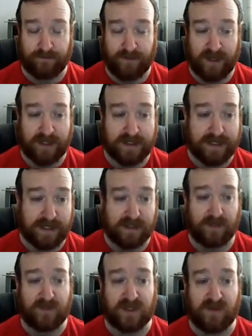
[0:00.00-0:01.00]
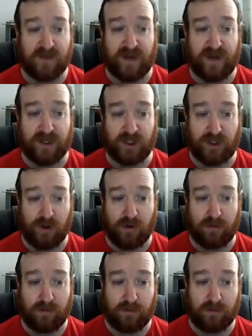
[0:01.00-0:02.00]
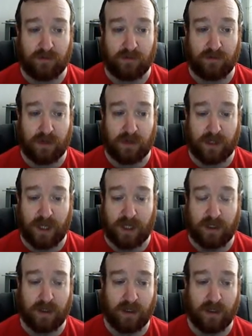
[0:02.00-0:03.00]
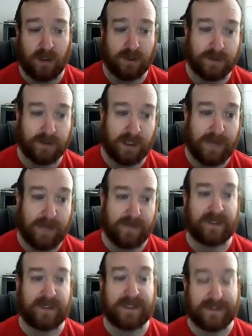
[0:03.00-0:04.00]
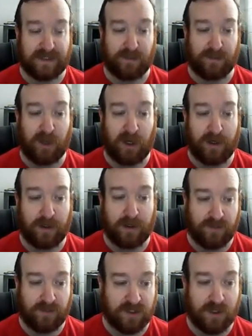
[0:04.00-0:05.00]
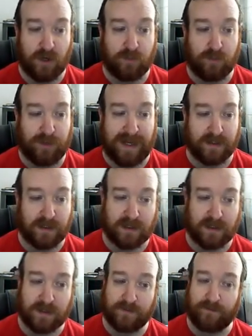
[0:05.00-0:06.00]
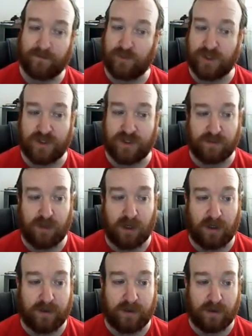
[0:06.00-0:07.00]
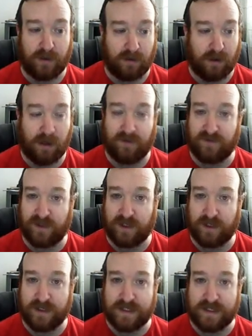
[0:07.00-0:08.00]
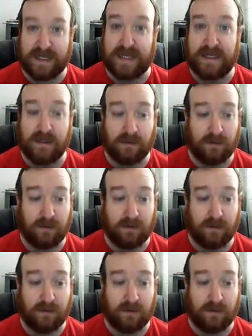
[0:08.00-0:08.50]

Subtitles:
And it sets up this convection current. Okay? And then linking to the pollen, there's no plants producing pollen over the sea.